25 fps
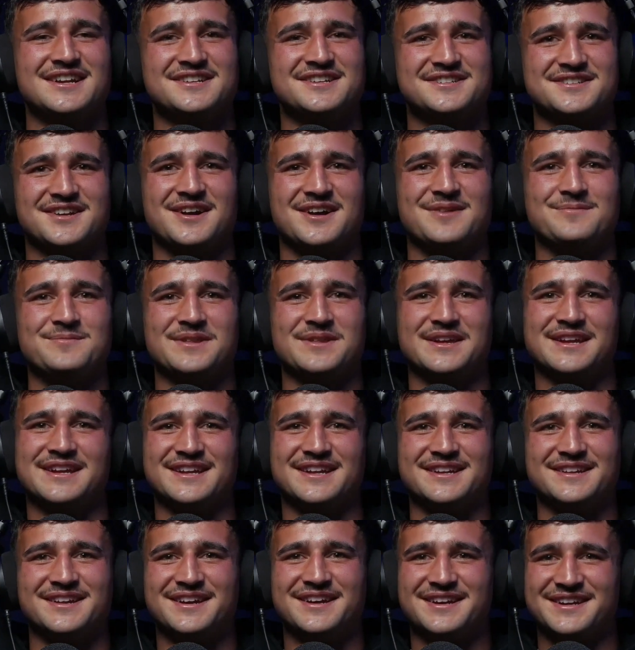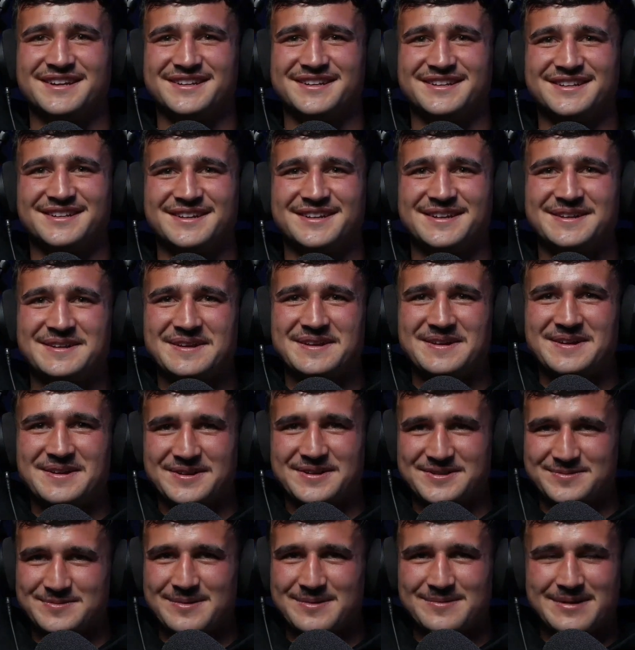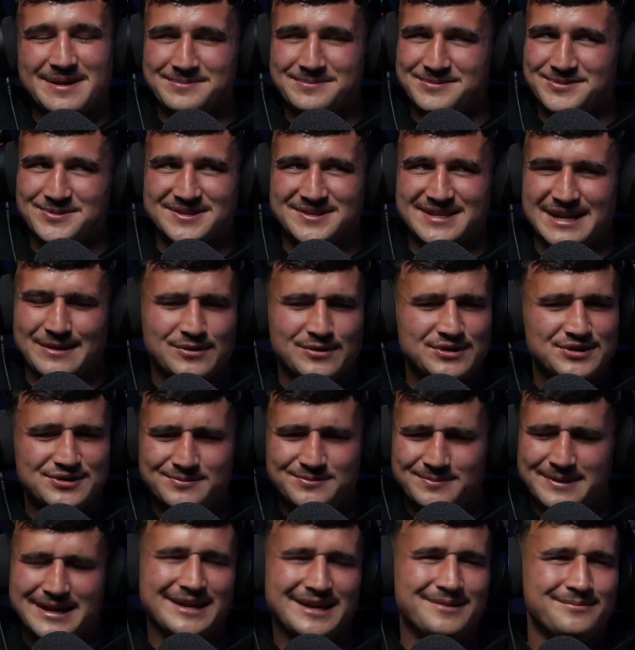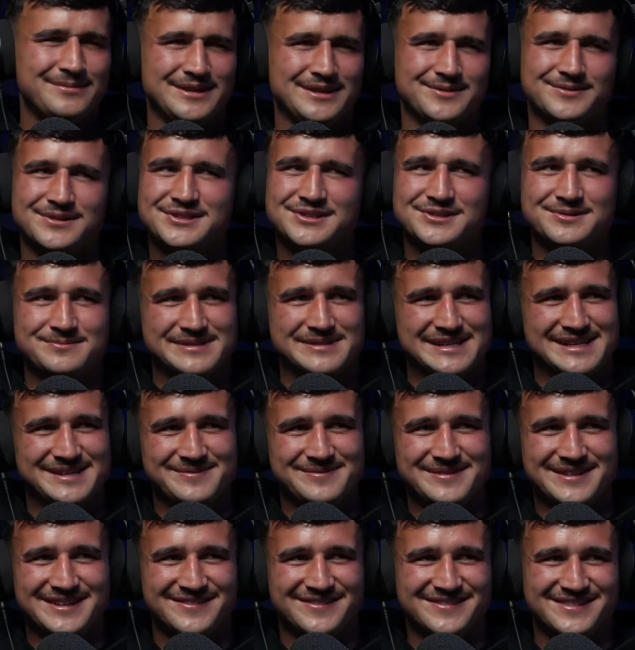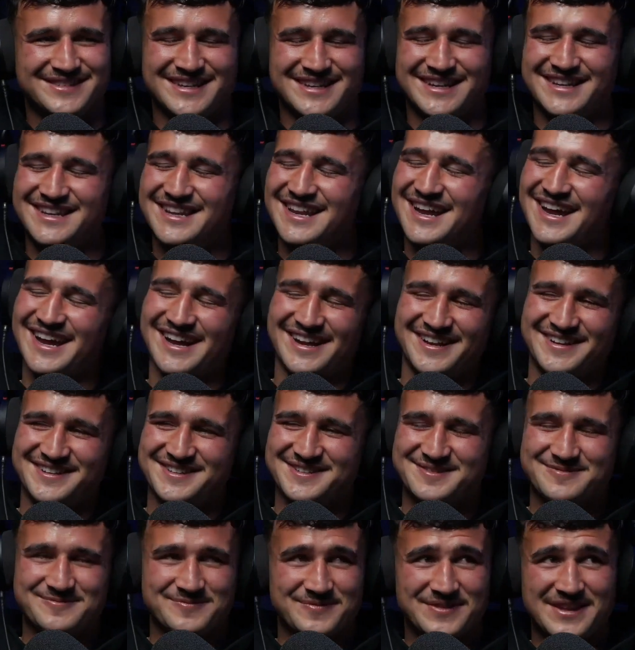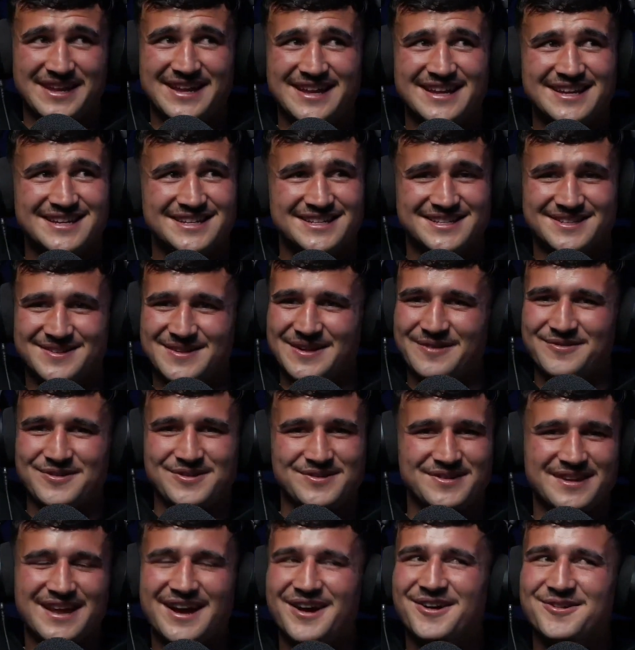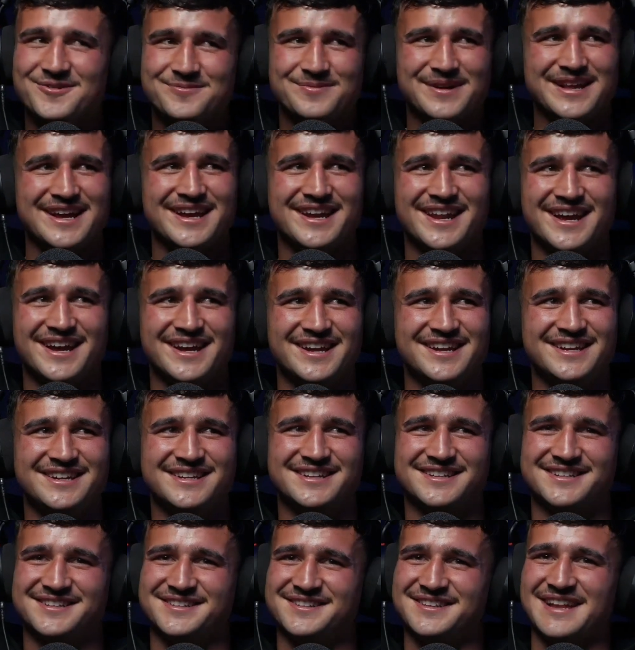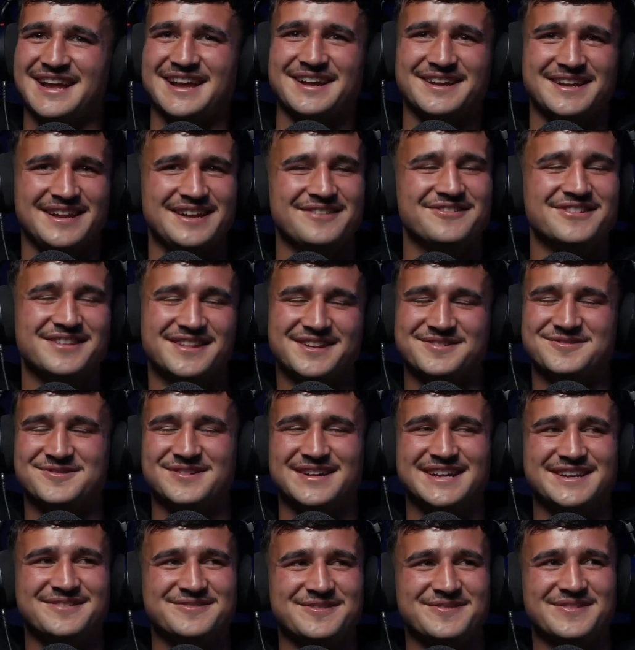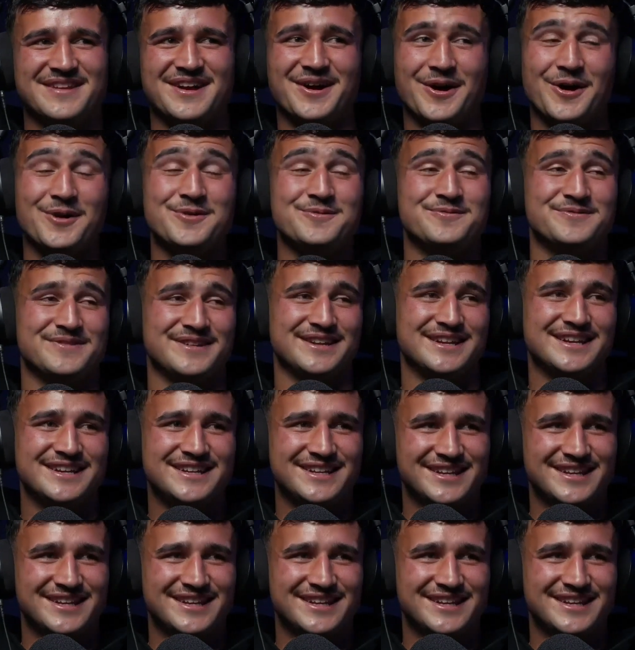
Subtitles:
So I'm thinking, like, because my mum's always like, what's your plan B? What's your plan B? I'm just like, nah. If you nail plan A, like, everything will lead from there, hopefully.